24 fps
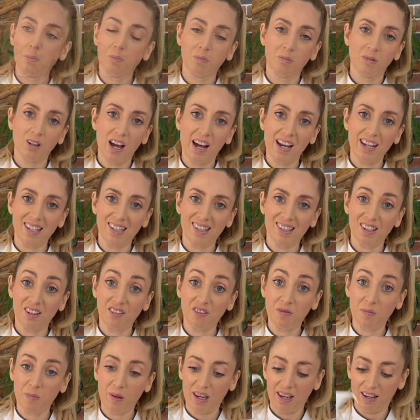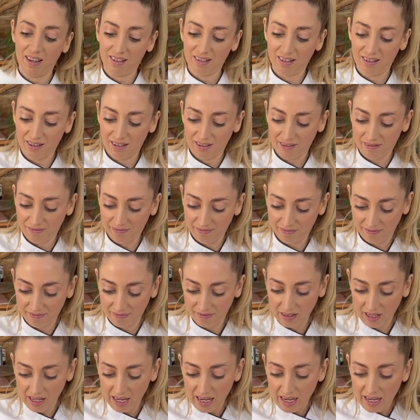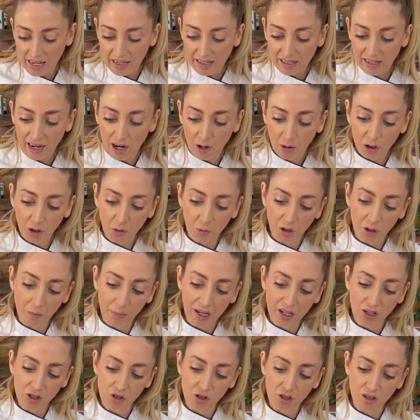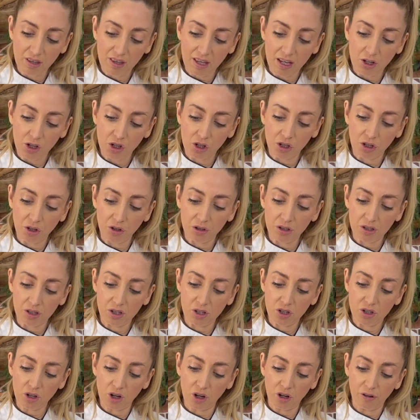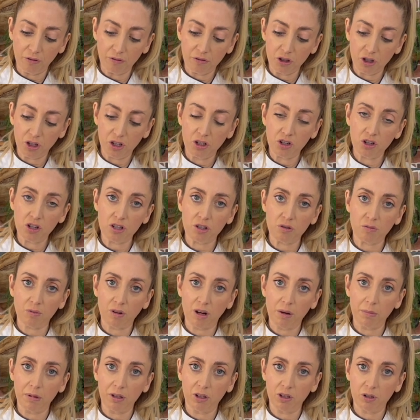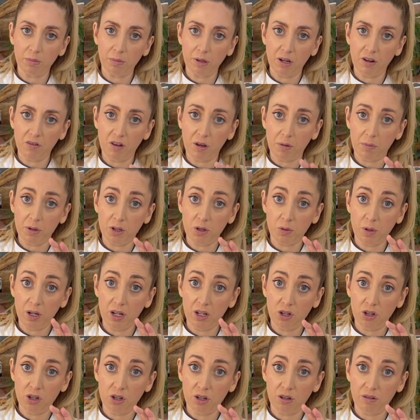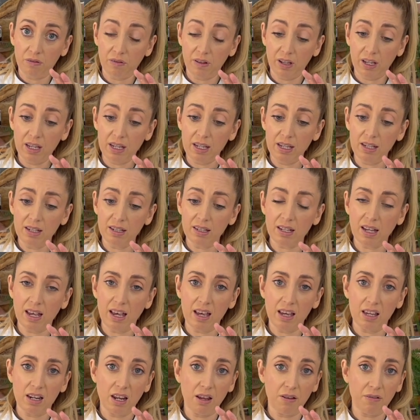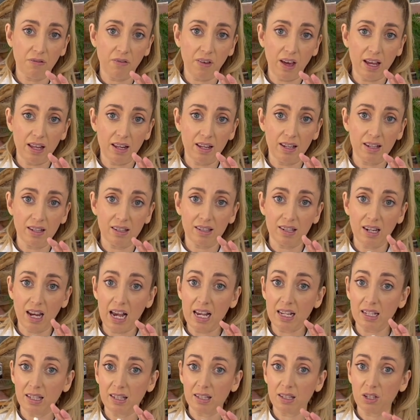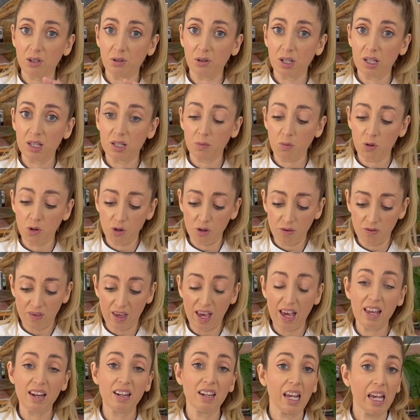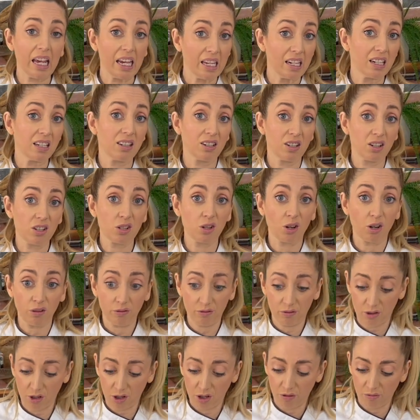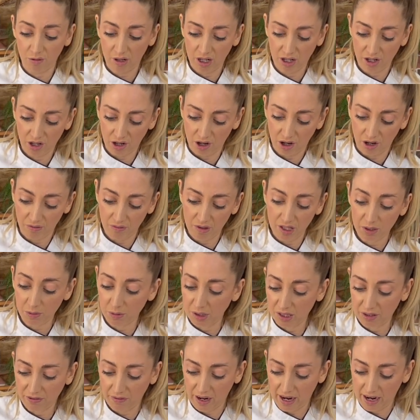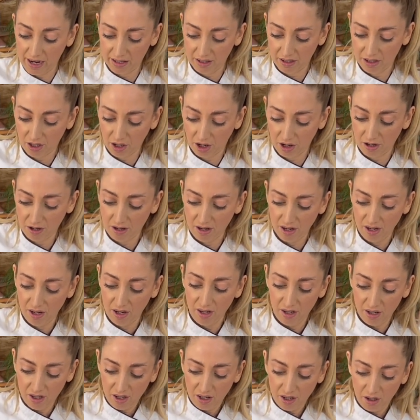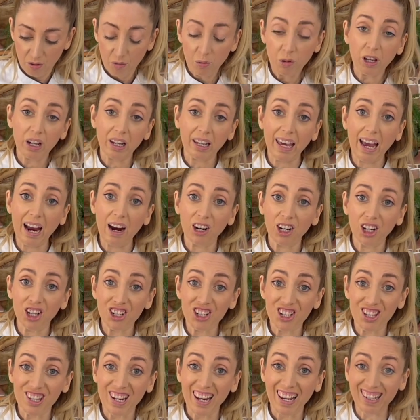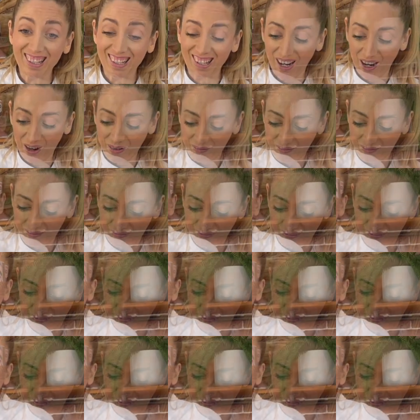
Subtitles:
Nice stiff peaks. Now you want to make sure that that sugar is dissolved. You can just rub a little bit of it between your 2 fingers, and if that is nice and silky smooth, then it is dissolved, so you're ready to go. This one's fine, so we're going to carry on to the next step. Now